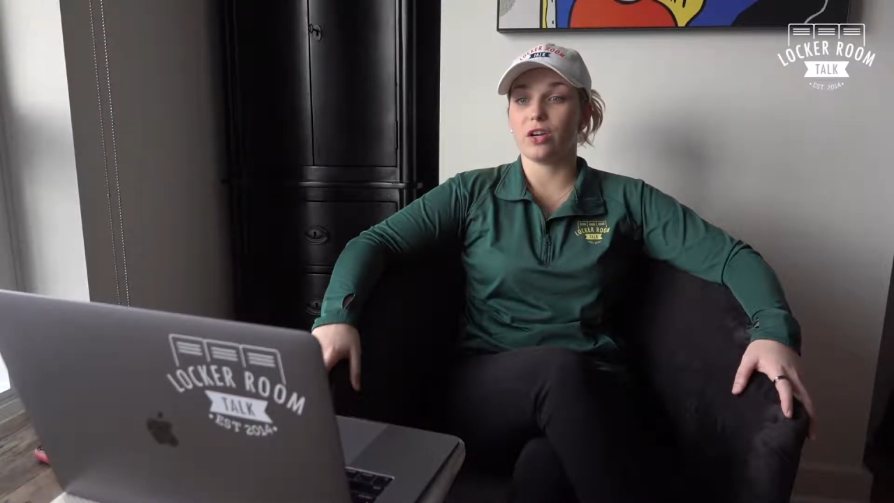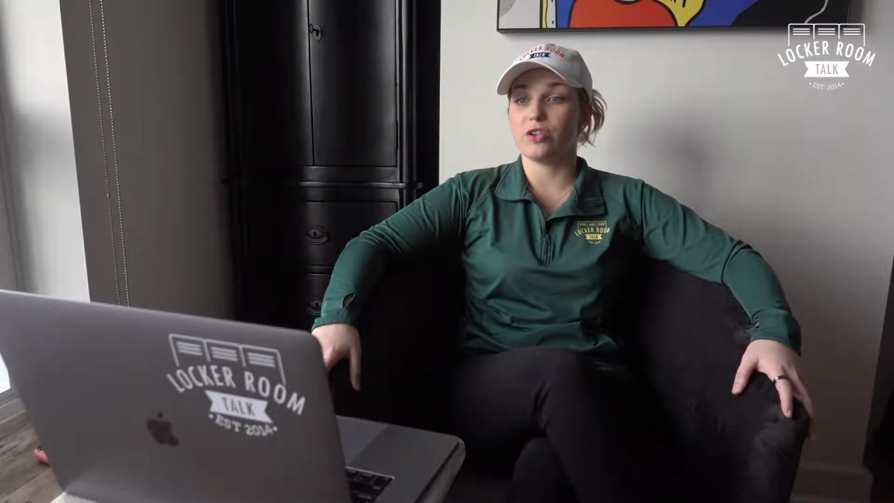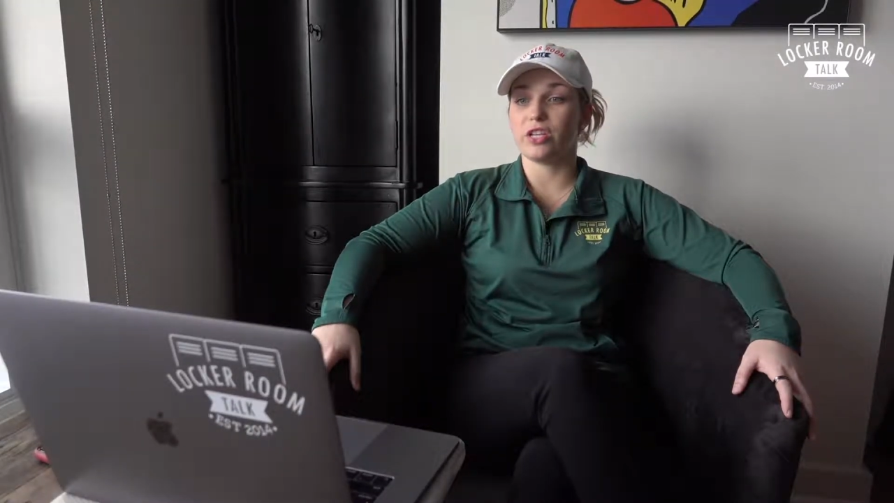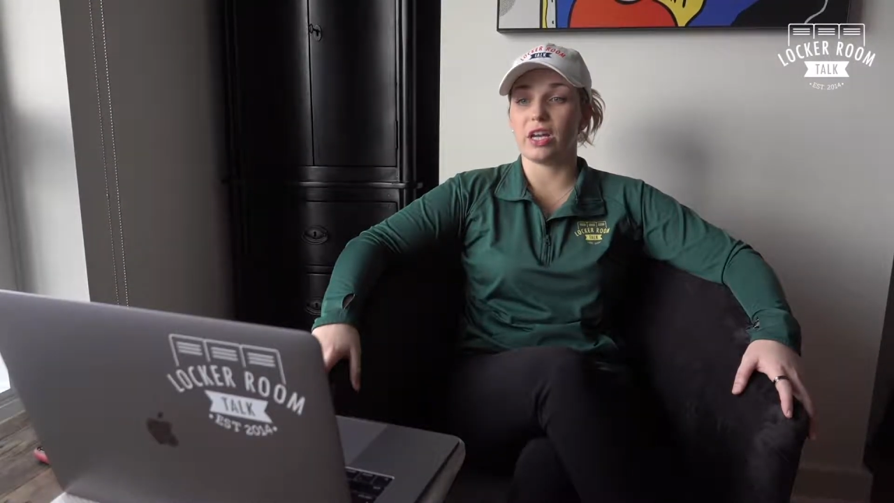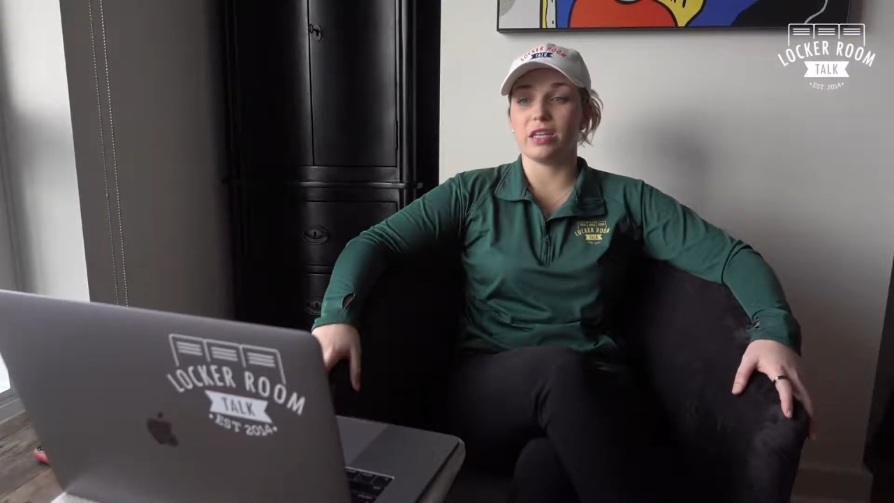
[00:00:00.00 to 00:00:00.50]

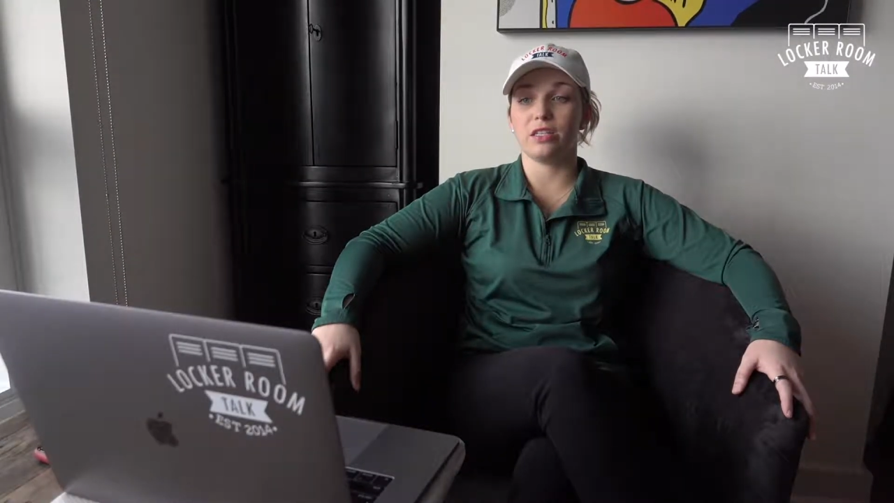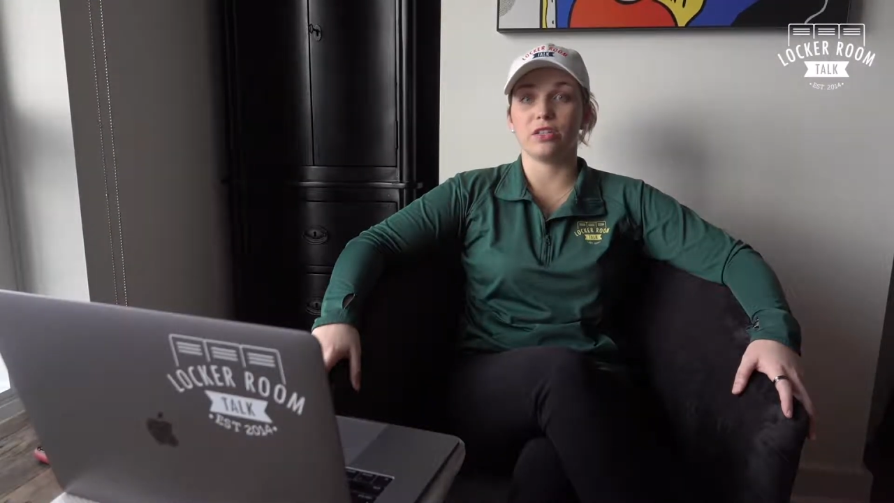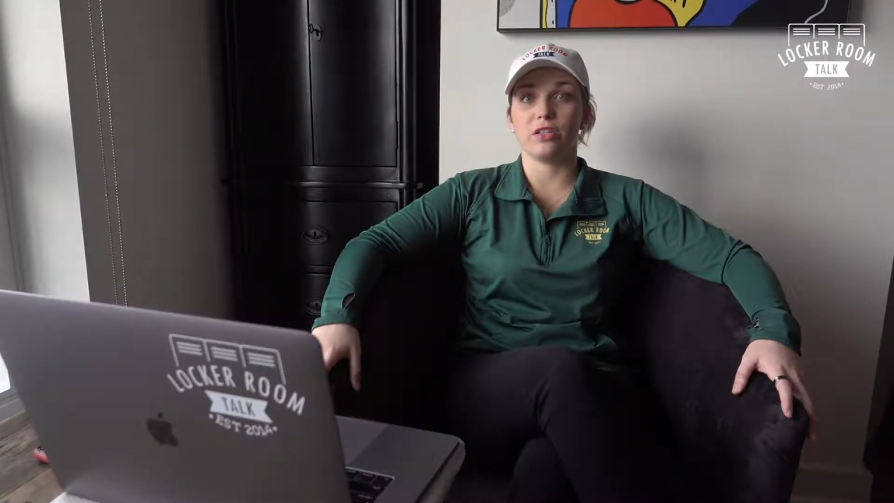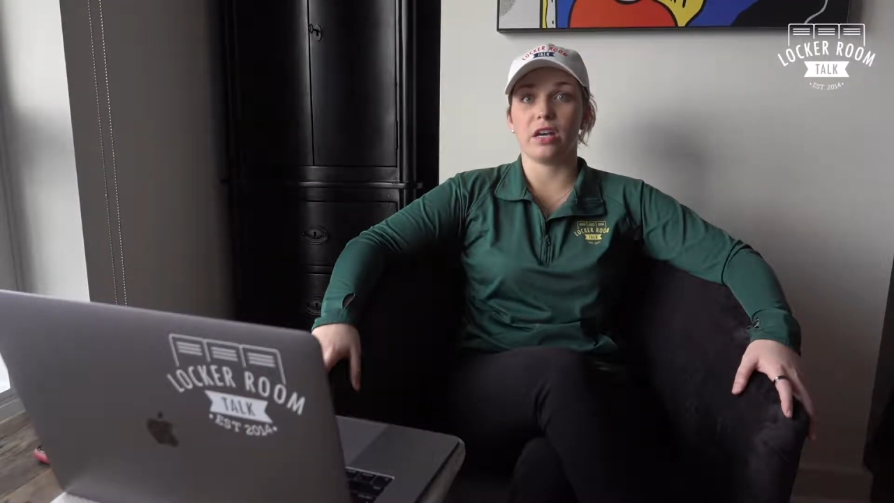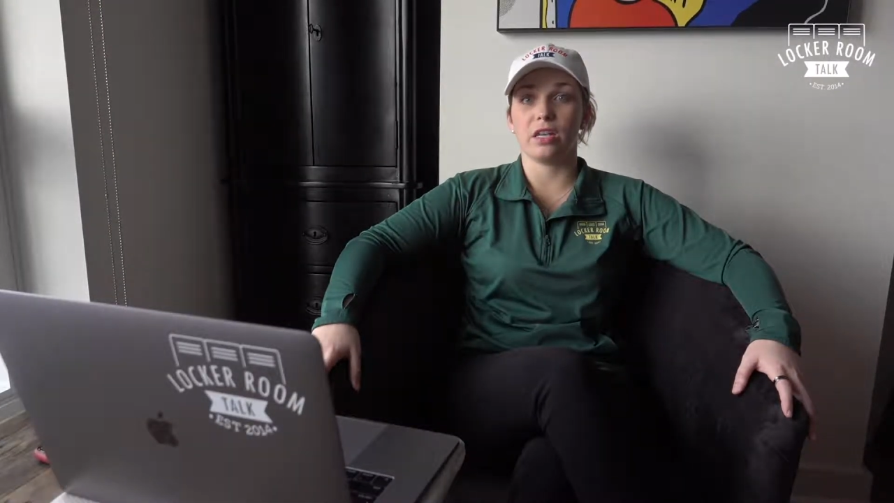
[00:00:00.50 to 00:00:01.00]
coach at
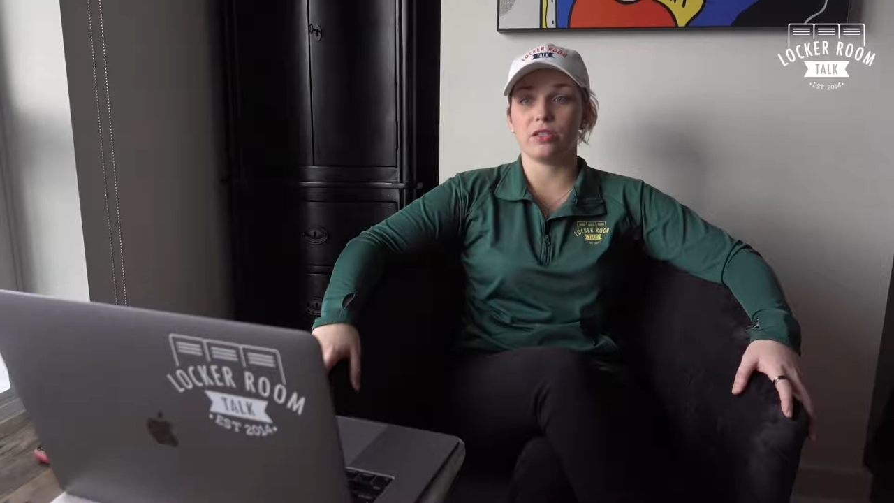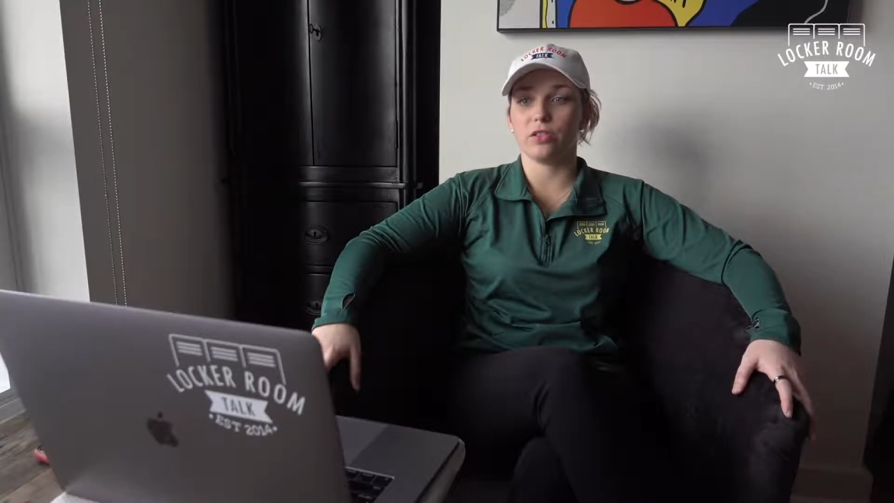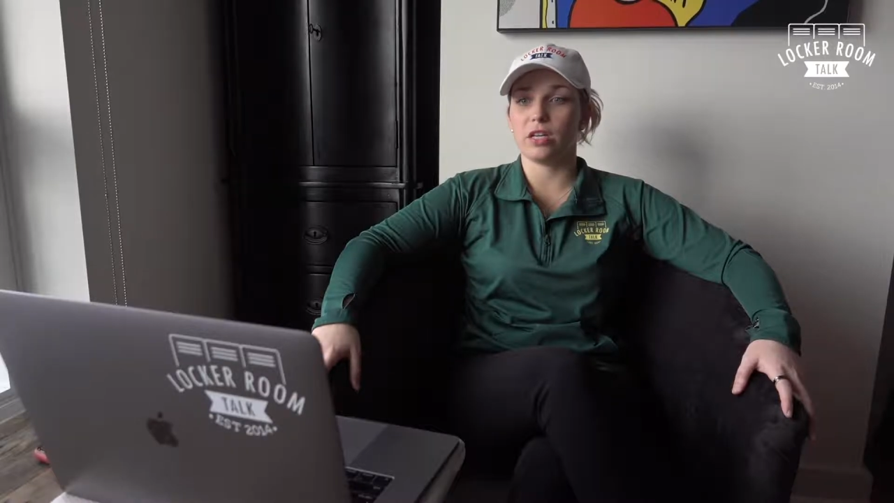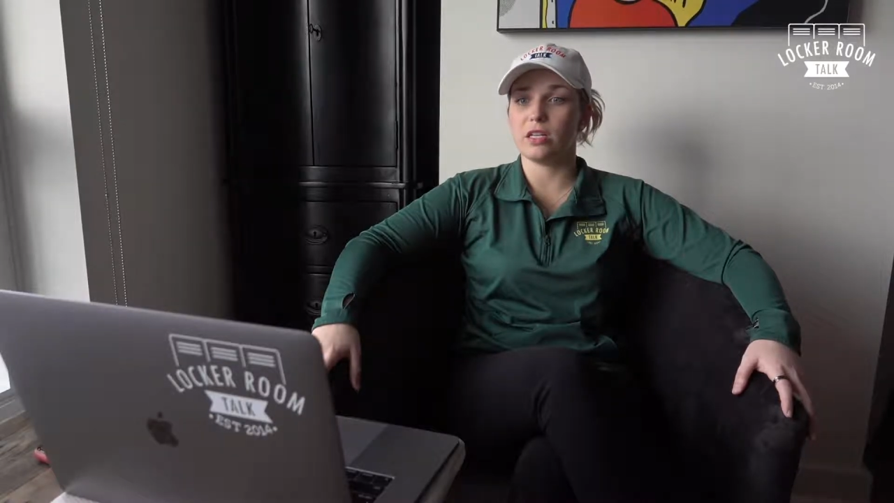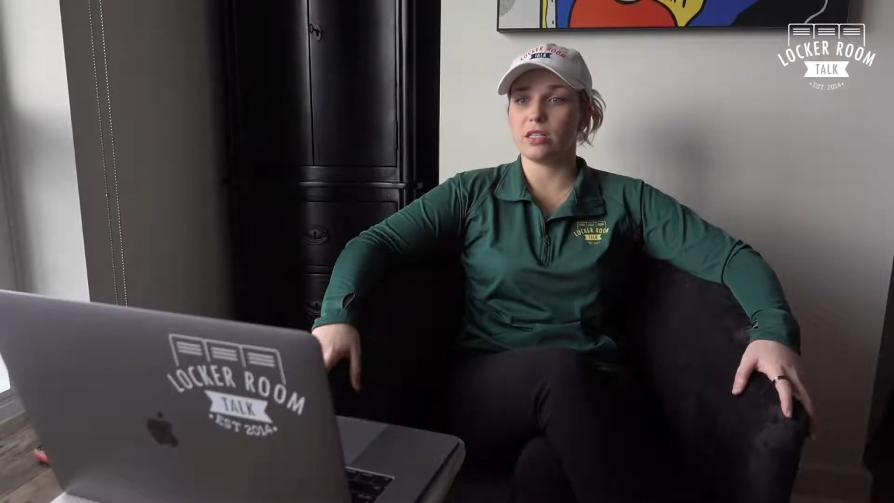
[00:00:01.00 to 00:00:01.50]
Eastern
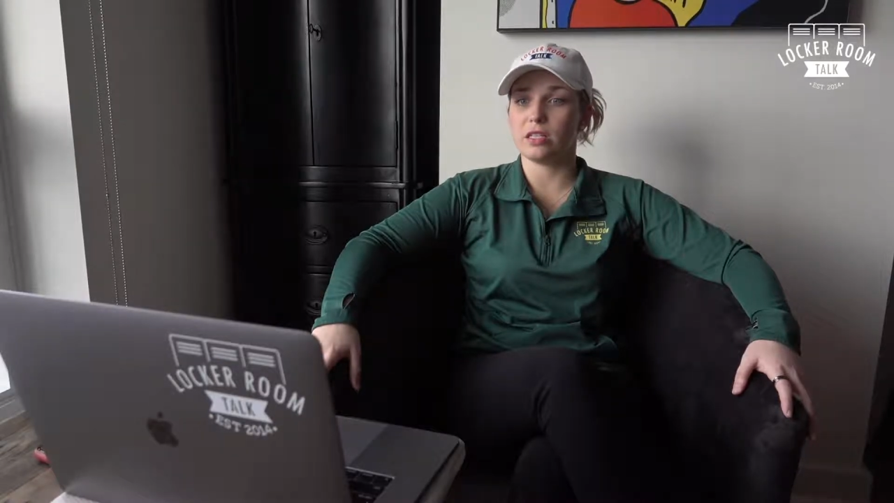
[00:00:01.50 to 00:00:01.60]
Nazarene,